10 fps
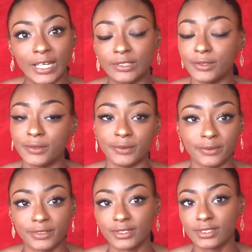I don't.
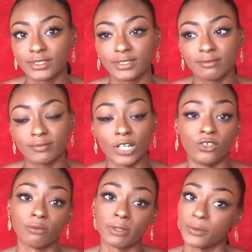I
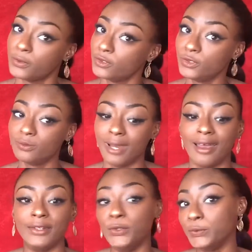know people who do, but
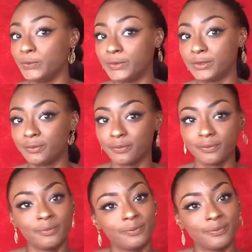I don't.
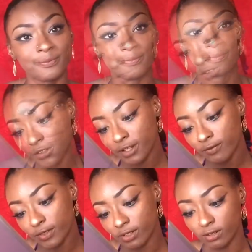Do you
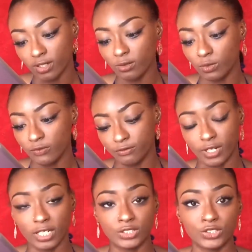live in a hut with
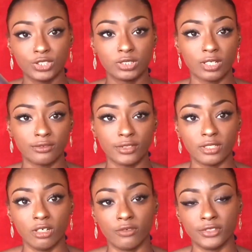grass skirts and
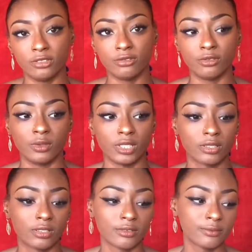red dolphins to work?